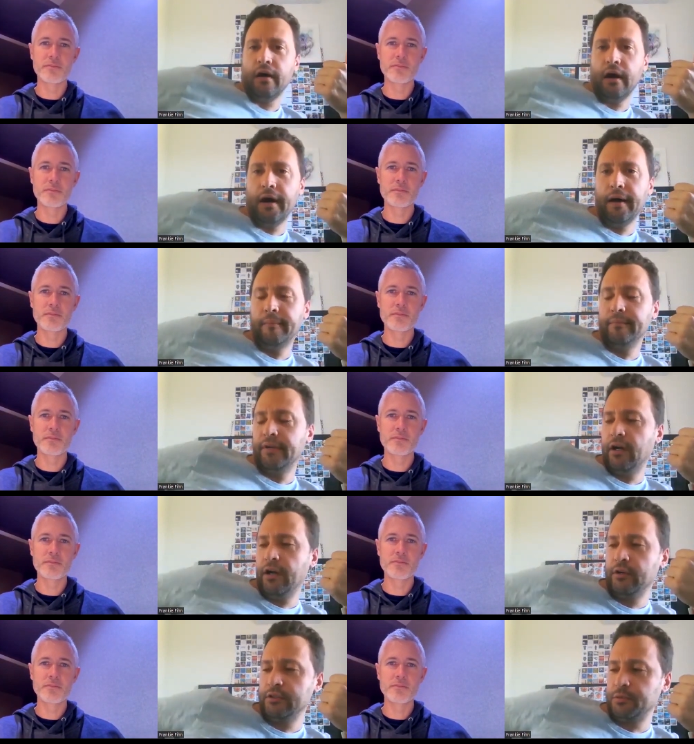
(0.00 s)
Speaker 1: Um, you
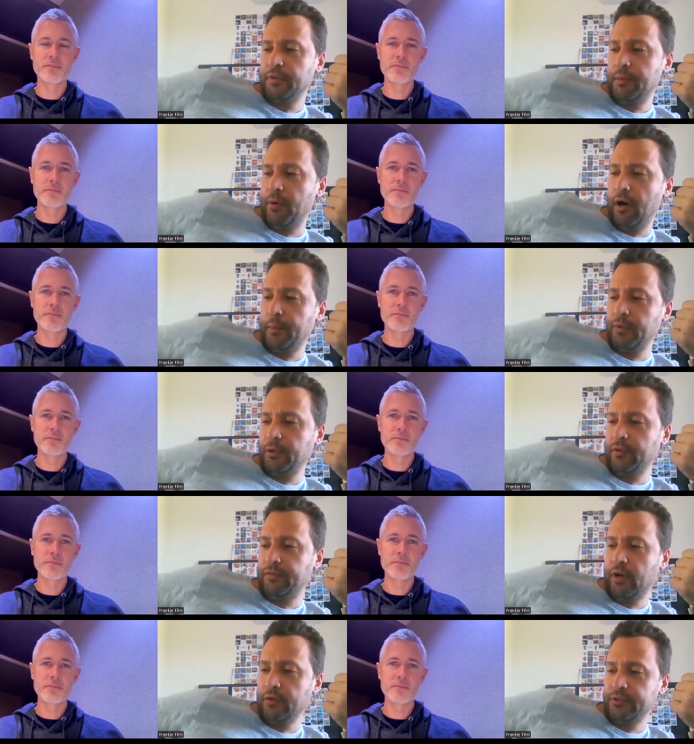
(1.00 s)
know, I know it's really popular
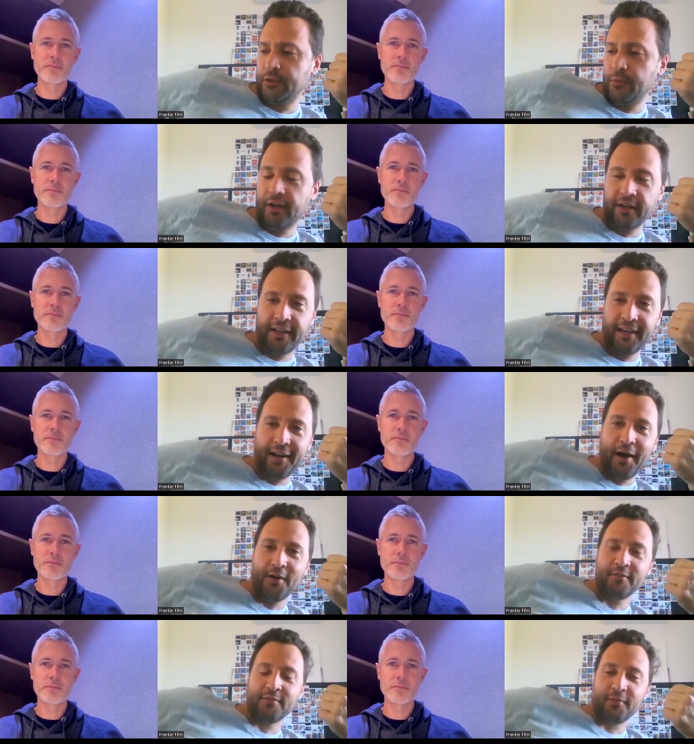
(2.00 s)
with folks who want to get
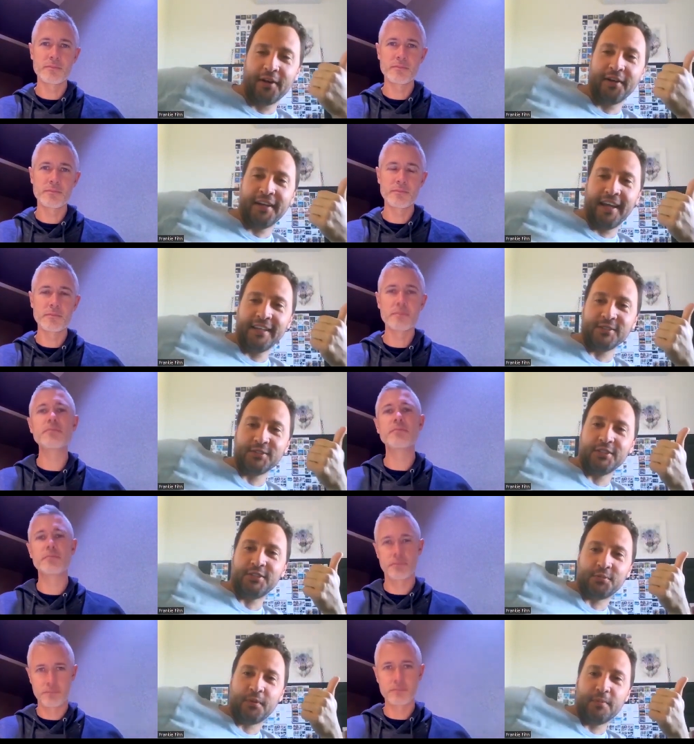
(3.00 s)
out of running an
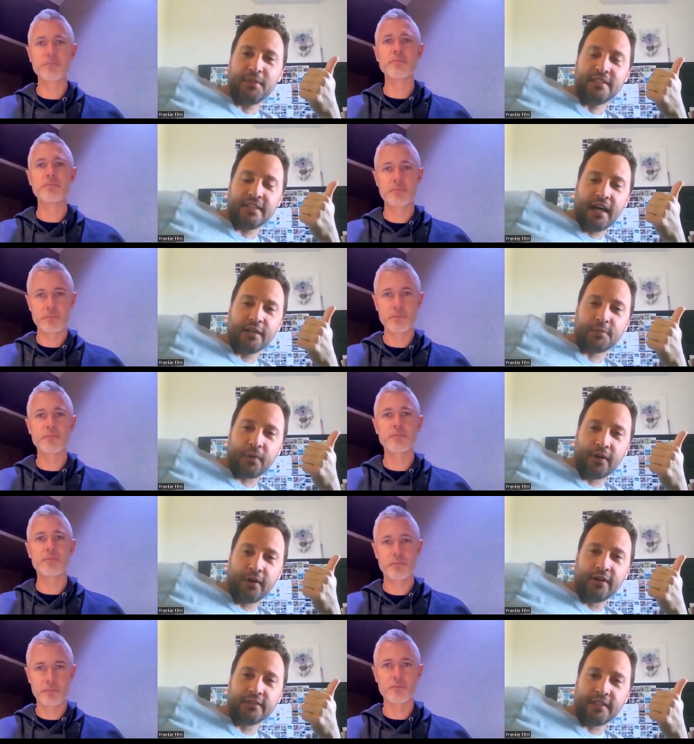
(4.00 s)
agency, just want to be
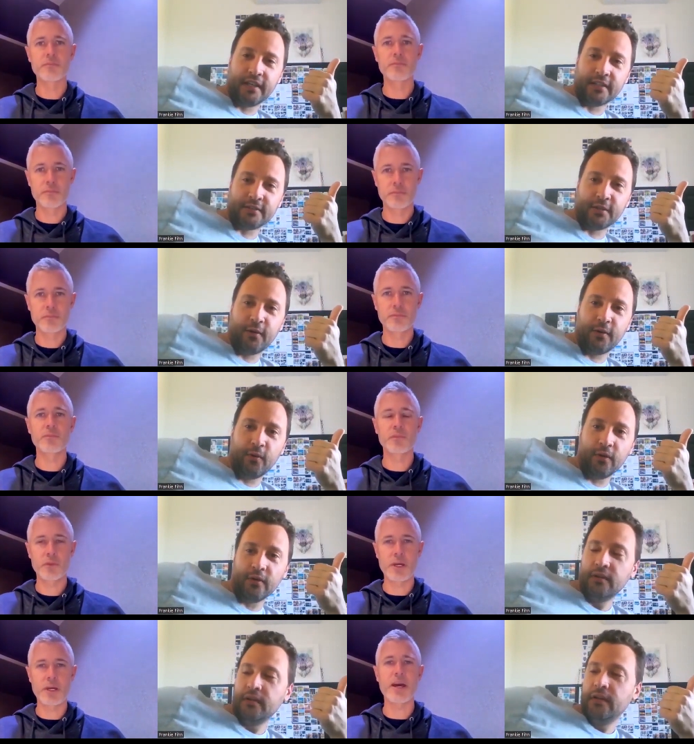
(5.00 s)
printers. That's a whole
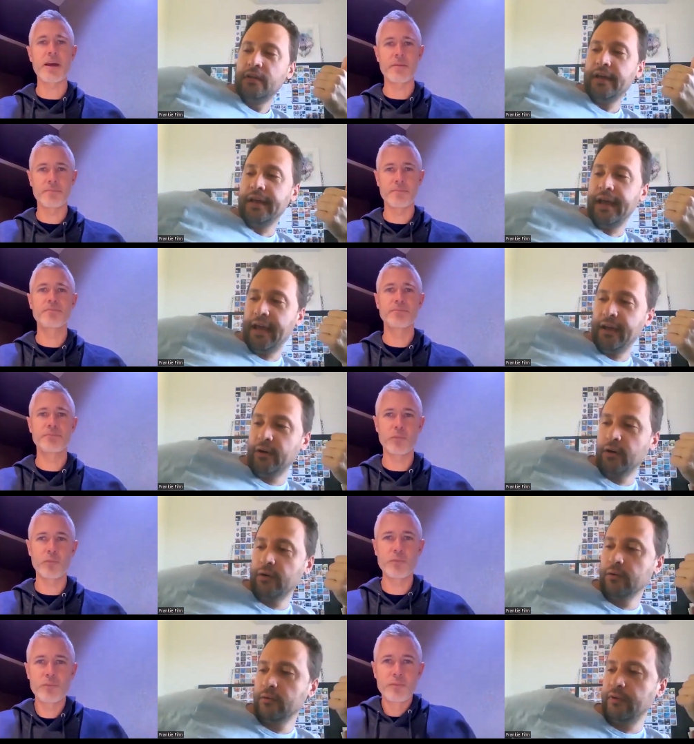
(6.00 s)
yeah.
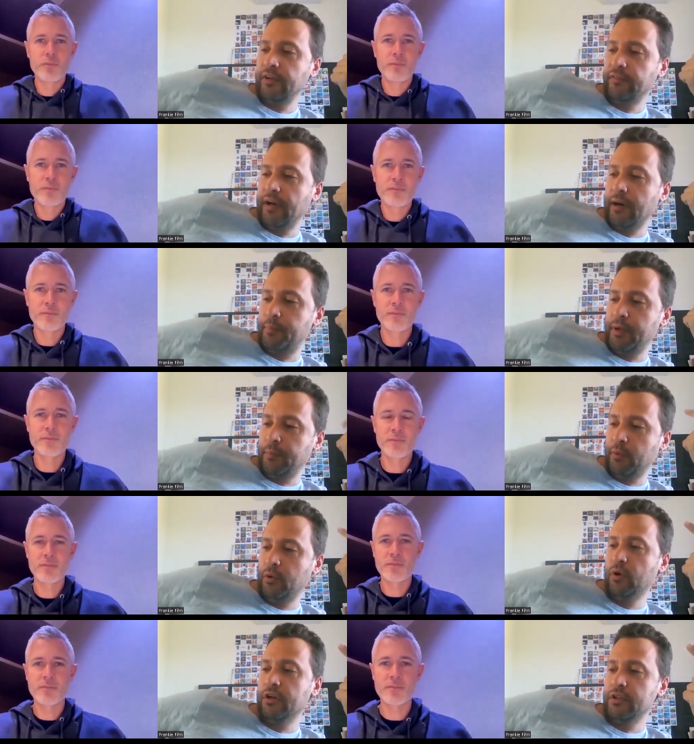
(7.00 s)
angle. We've got
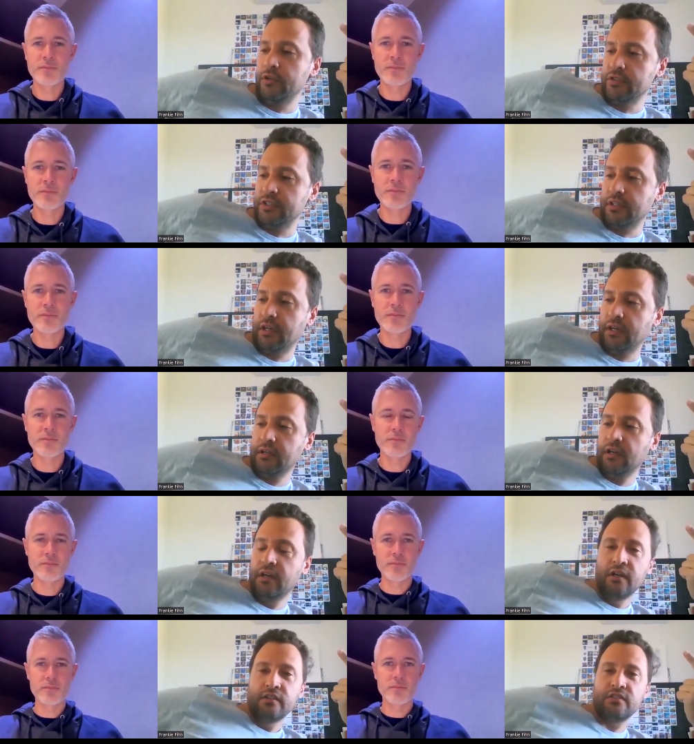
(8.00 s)
people who are using it
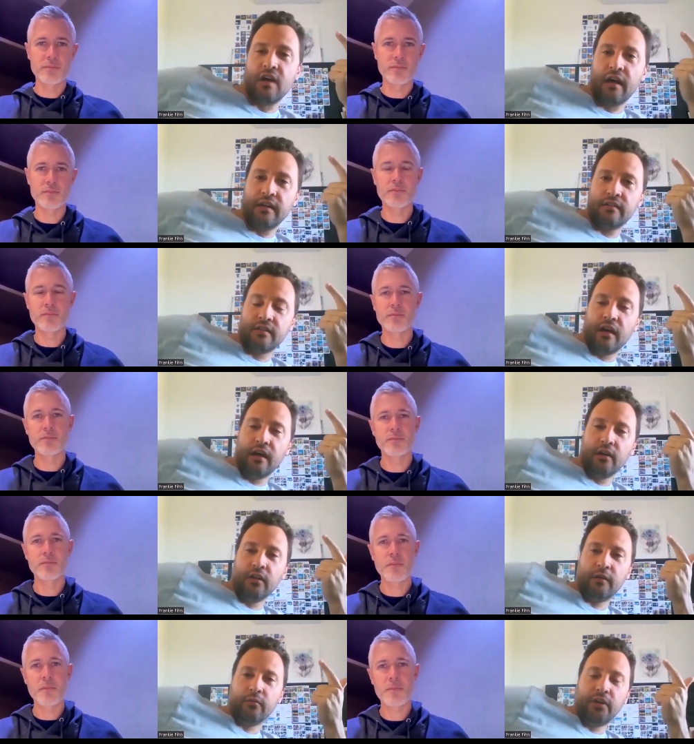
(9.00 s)
to, to kind
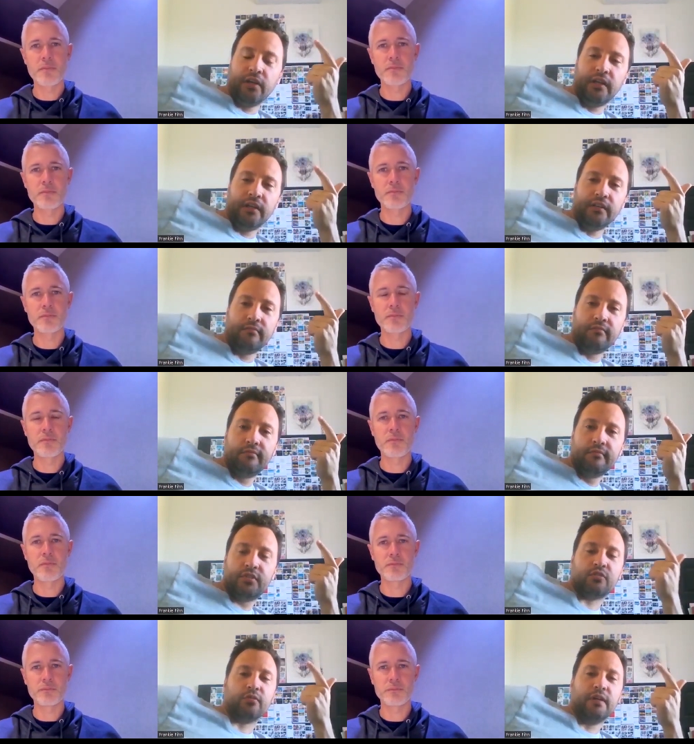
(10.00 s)
of like really
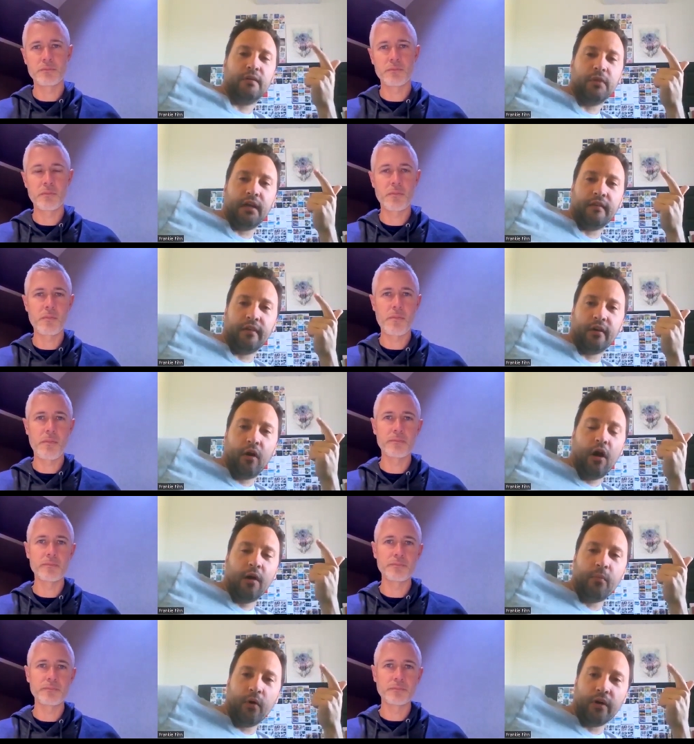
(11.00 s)
streamline their
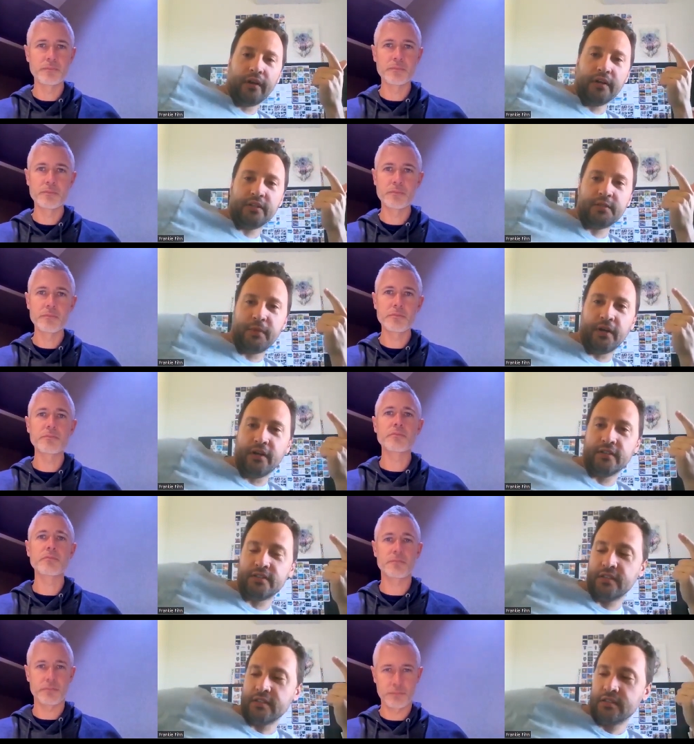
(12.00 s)
onboarding
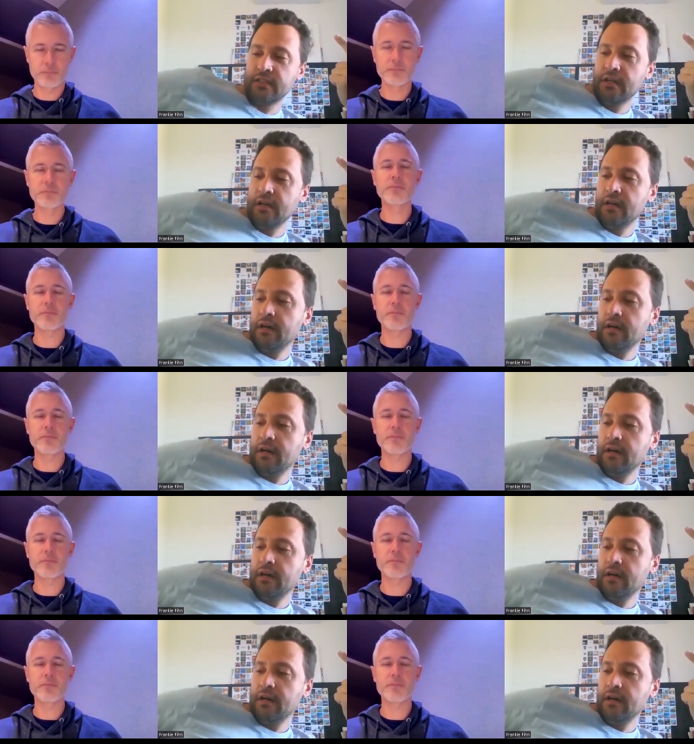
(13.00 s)
experiences.